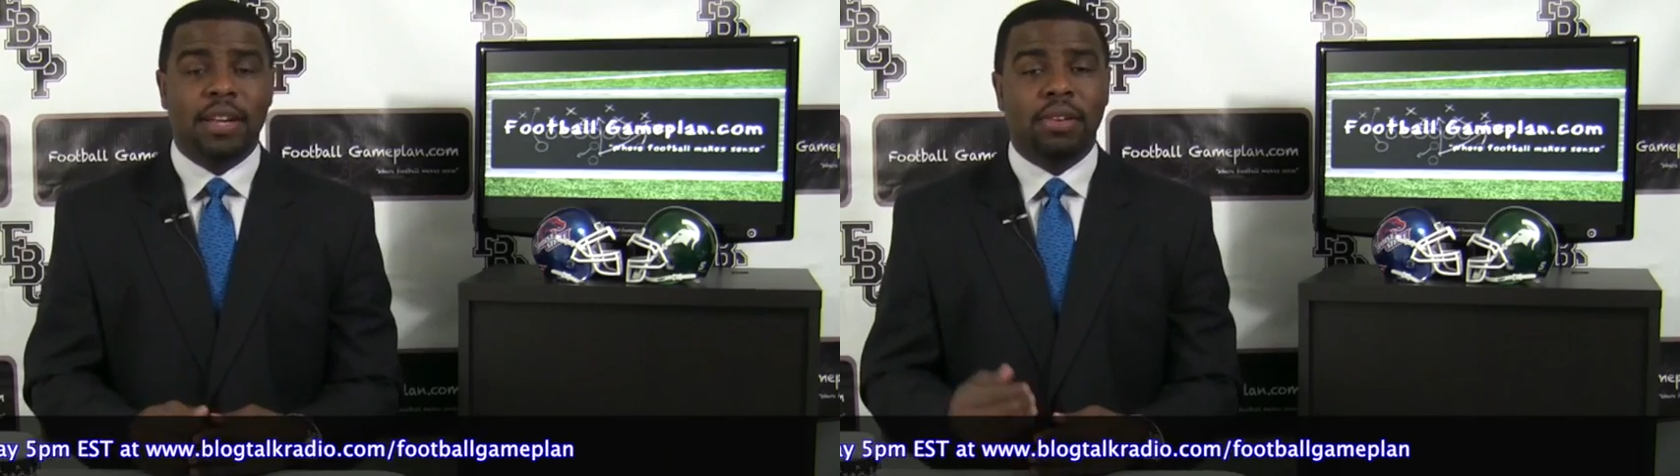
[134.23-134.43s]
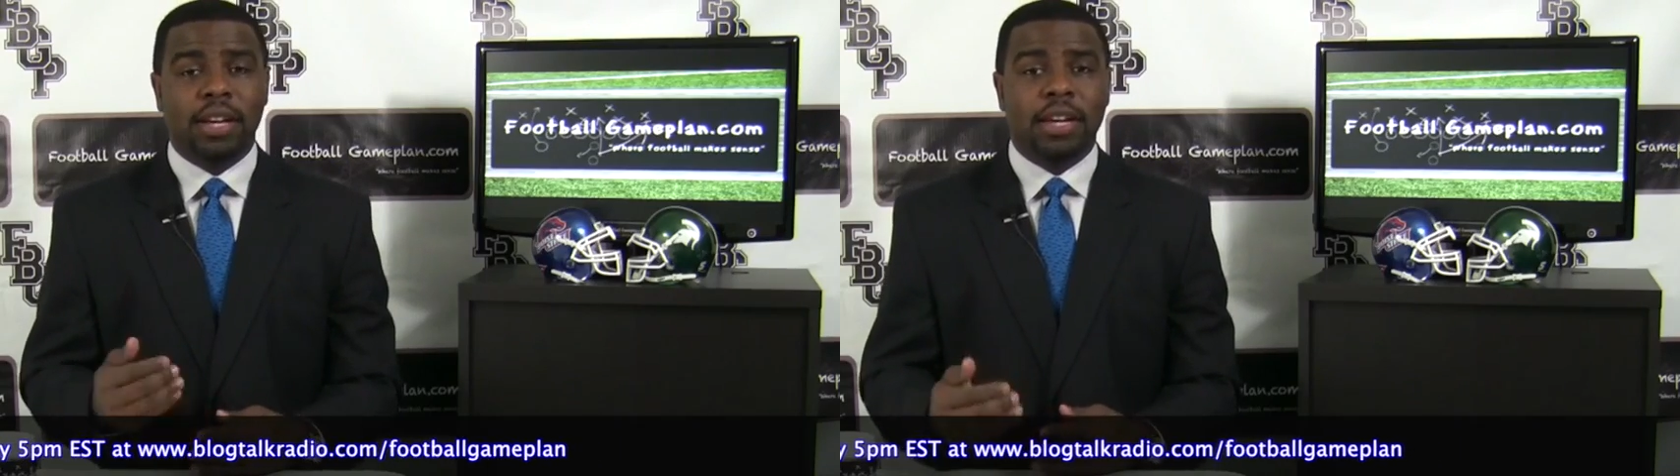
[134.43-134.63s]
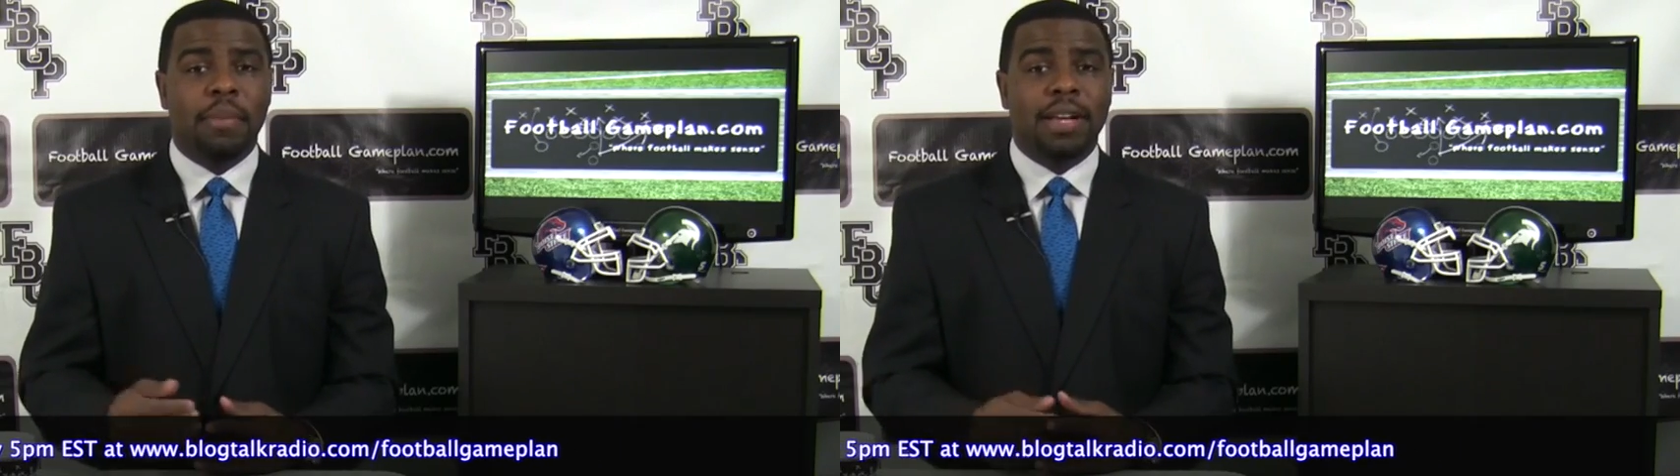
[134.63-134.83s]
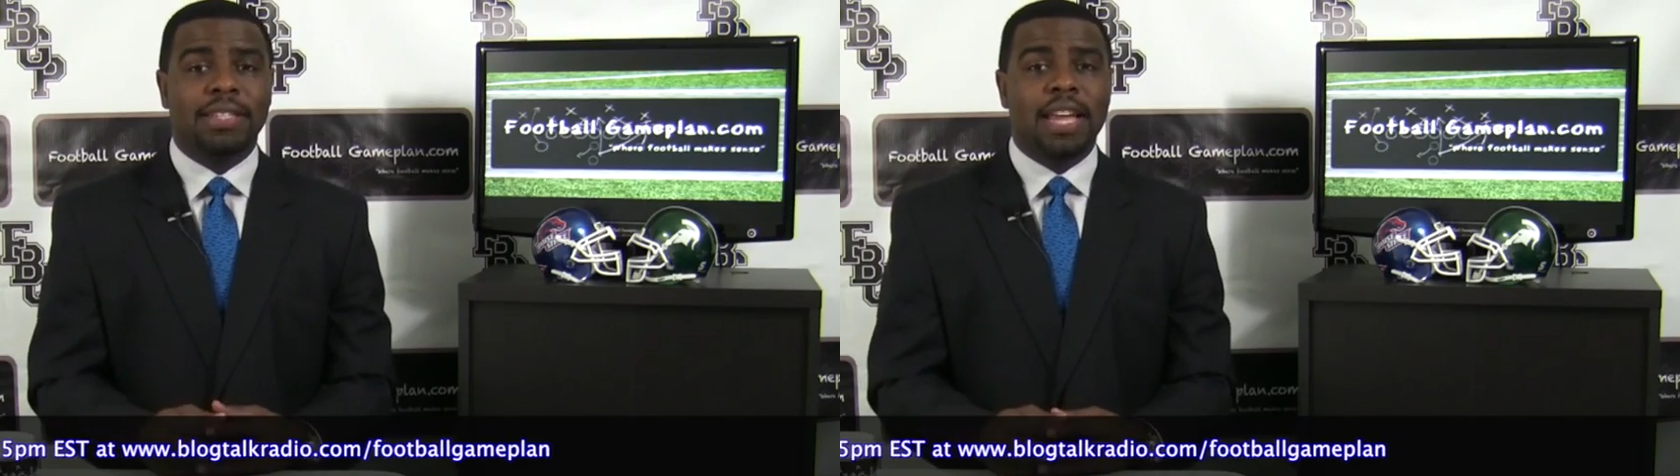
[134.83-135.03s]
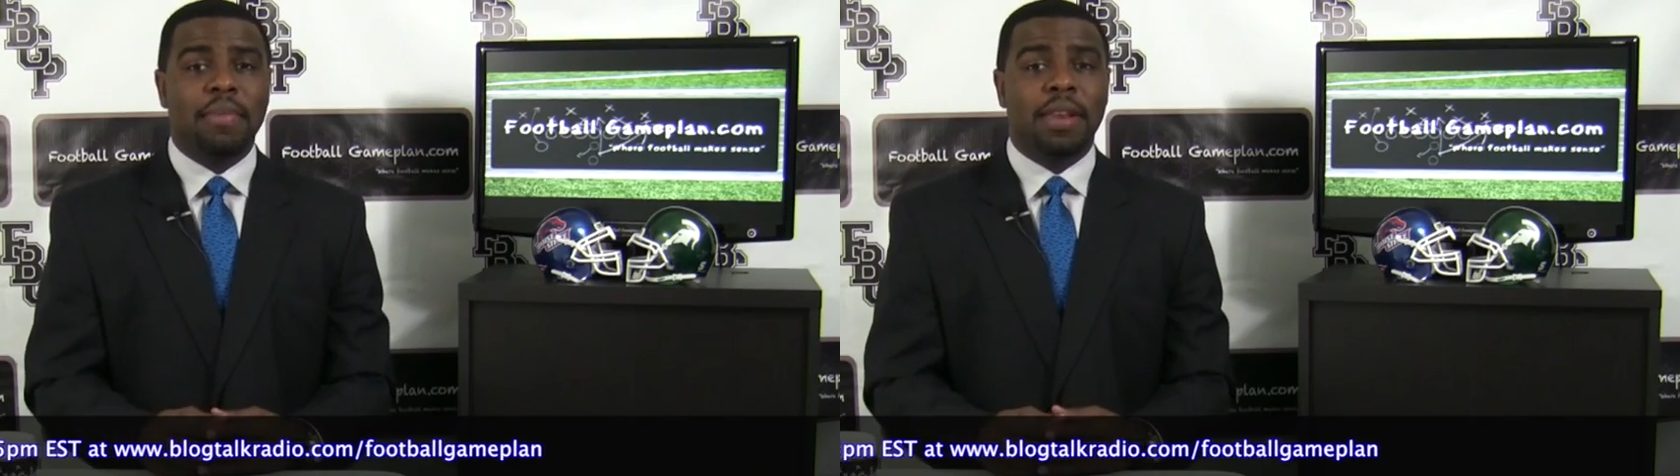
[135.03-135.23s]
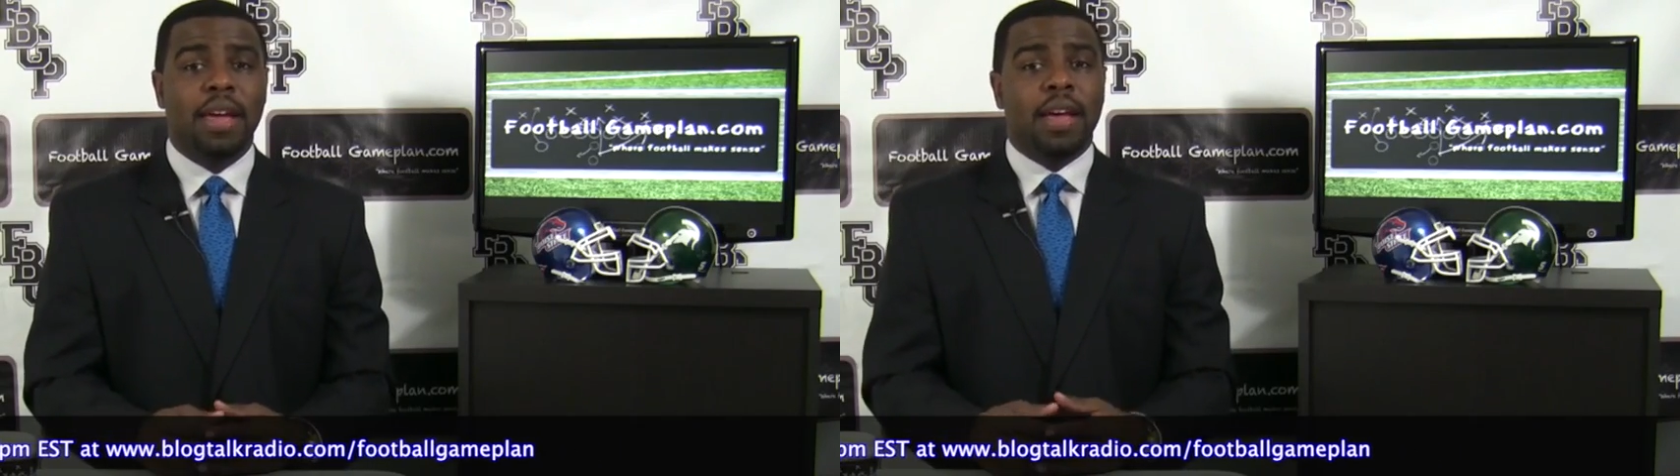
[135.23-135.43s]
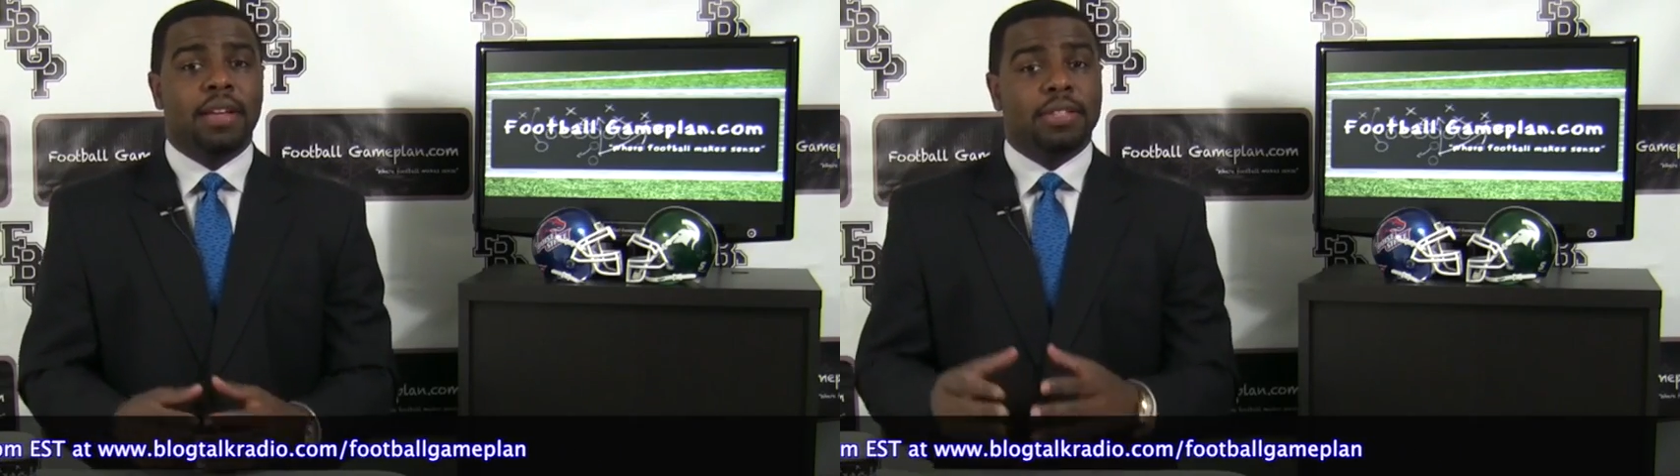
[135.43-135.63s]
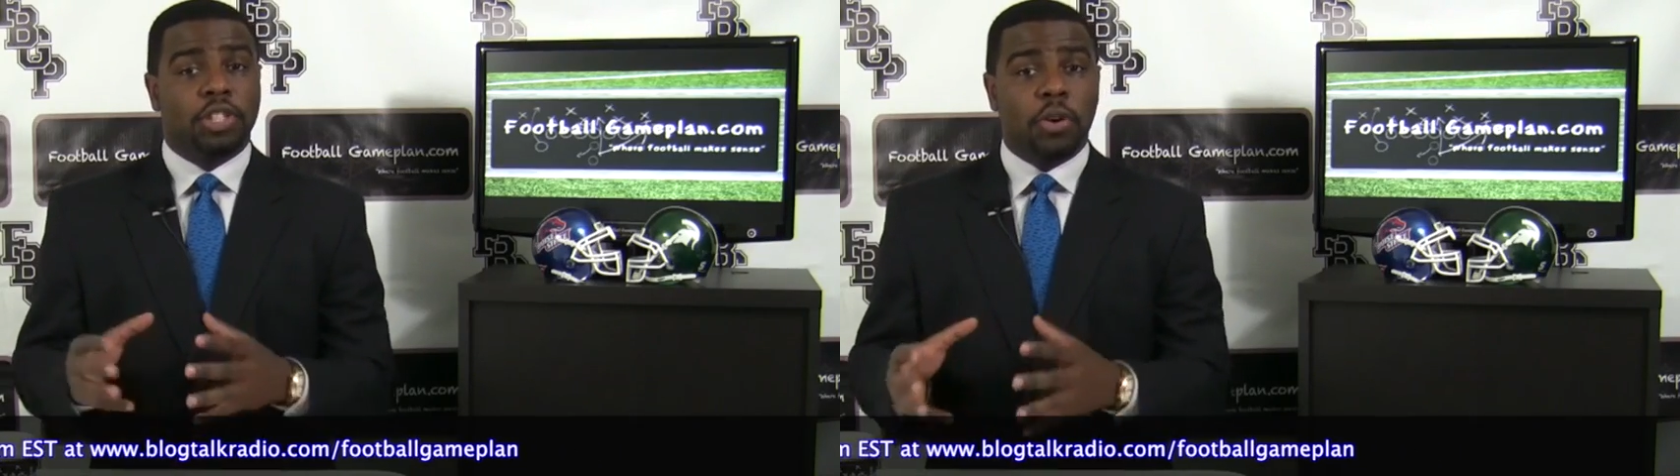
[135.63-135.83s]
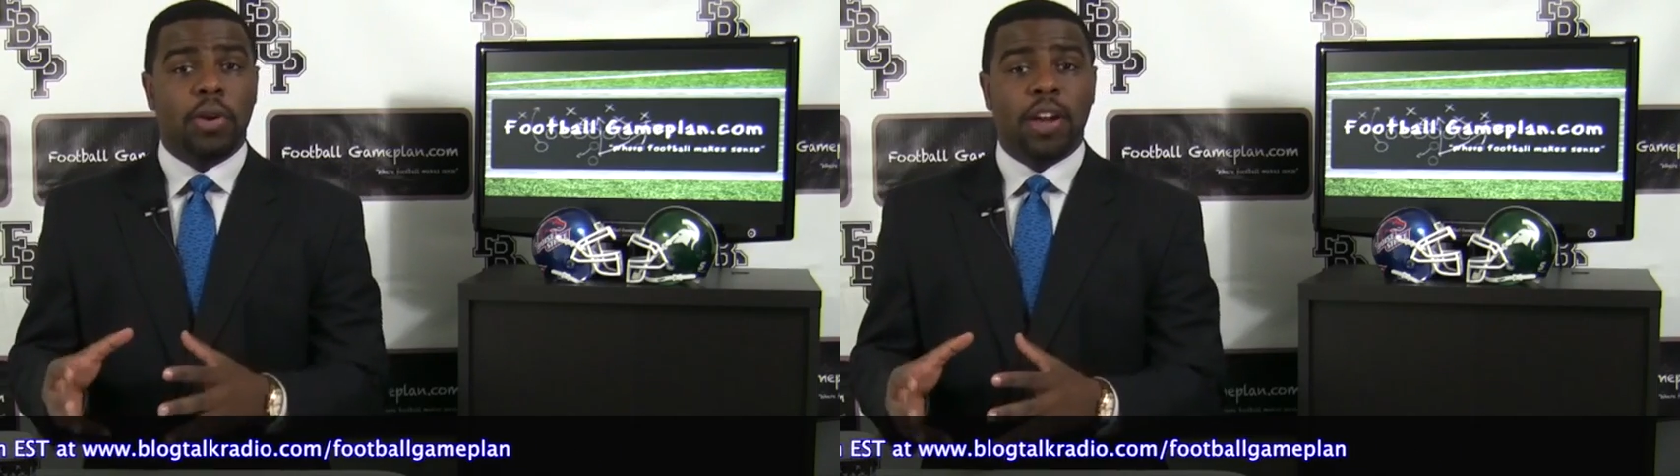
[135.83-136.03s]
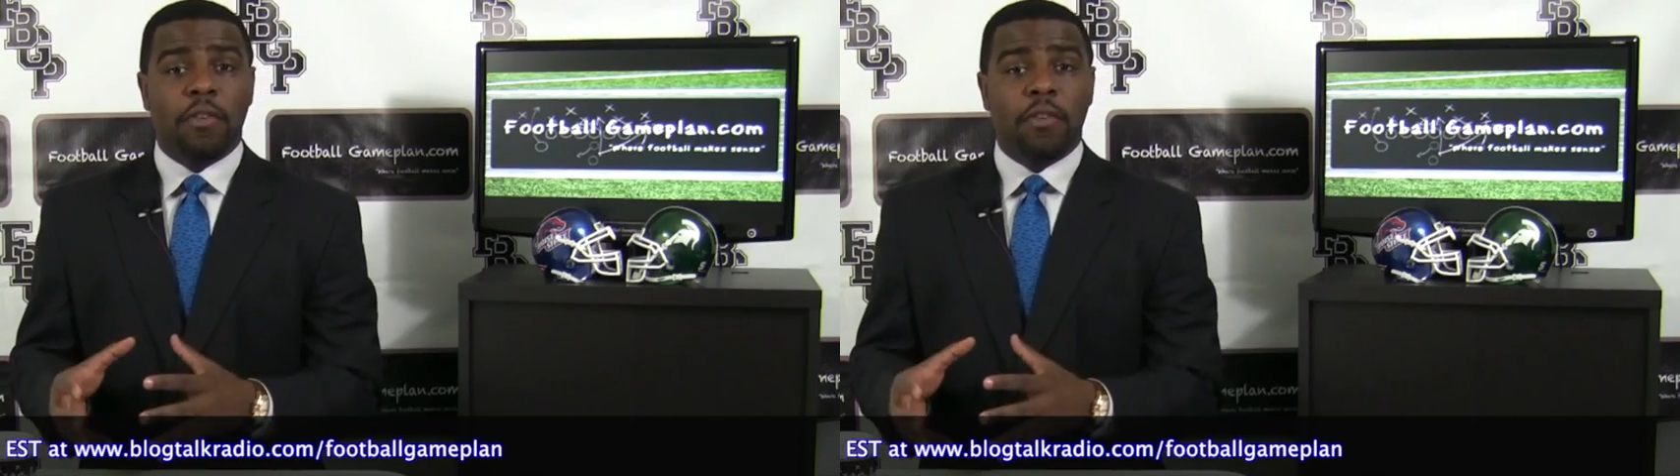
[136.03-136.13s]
They're looking to make a statement, showing